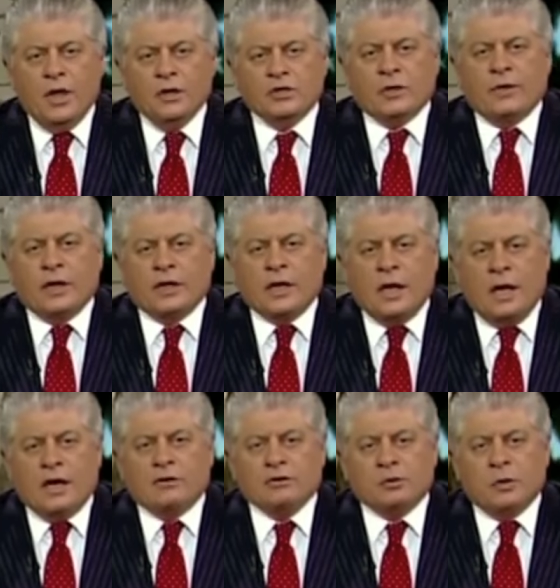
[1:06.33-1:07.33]
so that
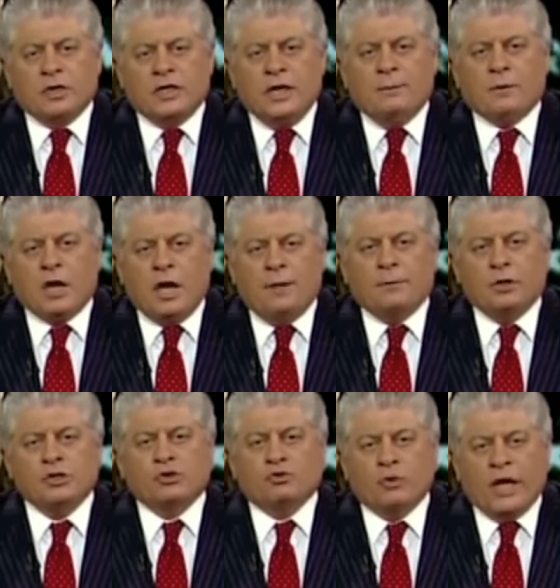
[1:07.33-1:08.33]
Congress would keep
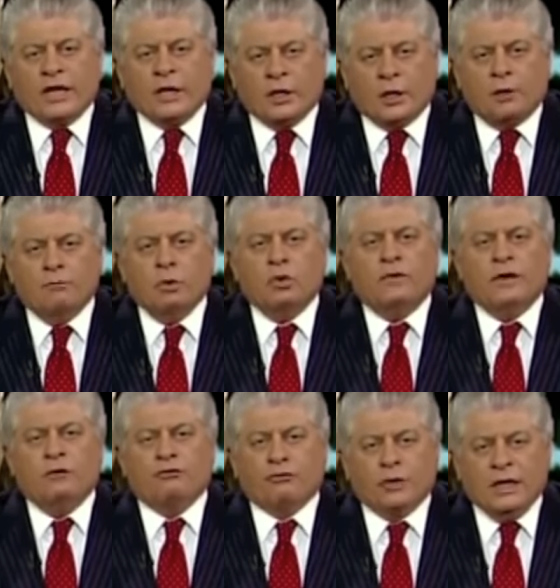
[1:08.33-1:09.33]
commerce regular,
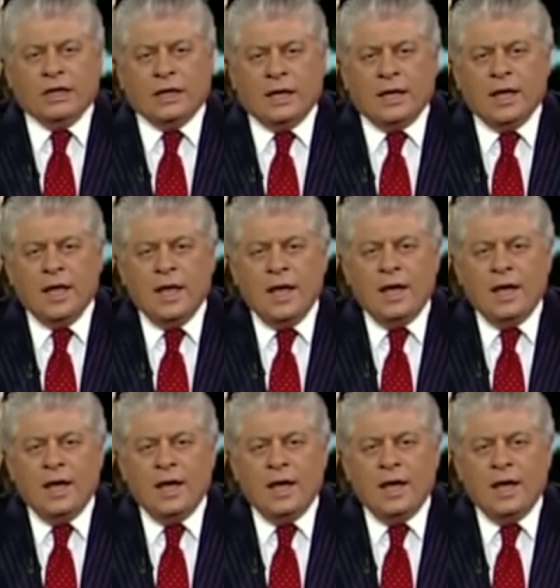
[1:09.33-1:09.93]
moving freely,